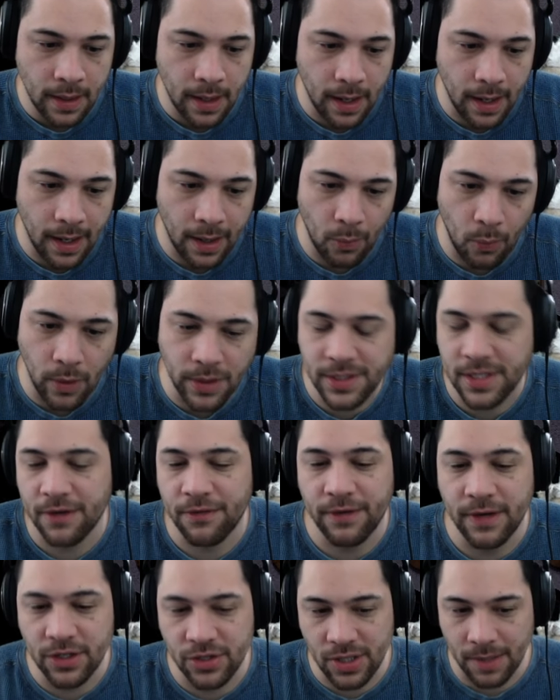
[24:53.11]
once I
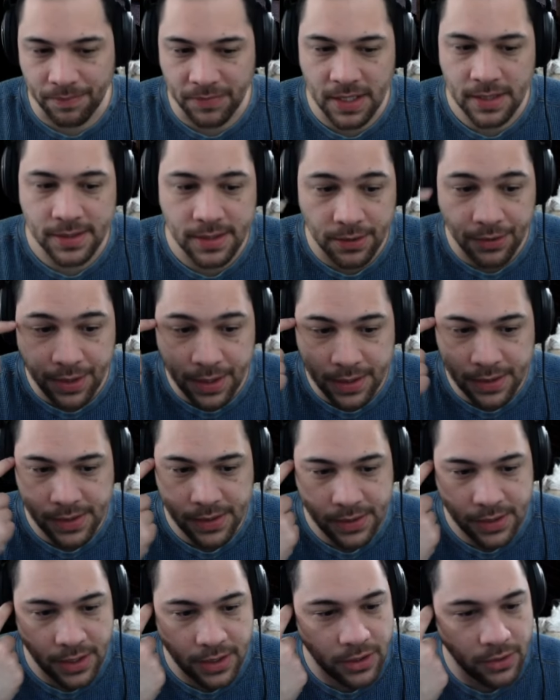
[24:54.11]
finish up this
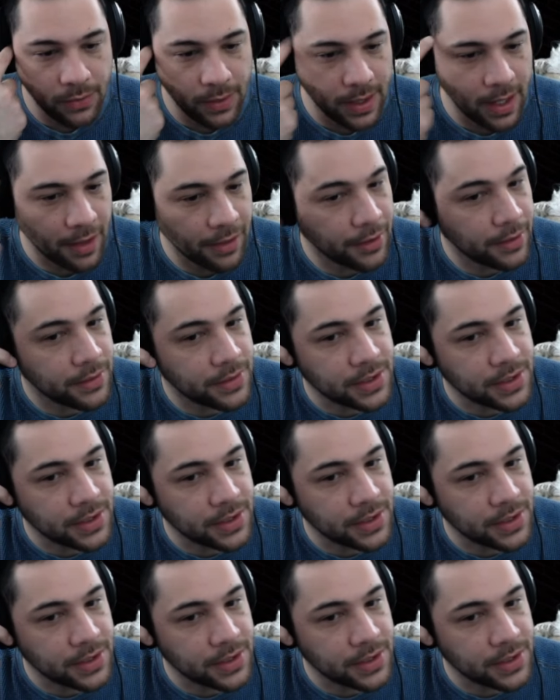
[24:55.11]
series, to do another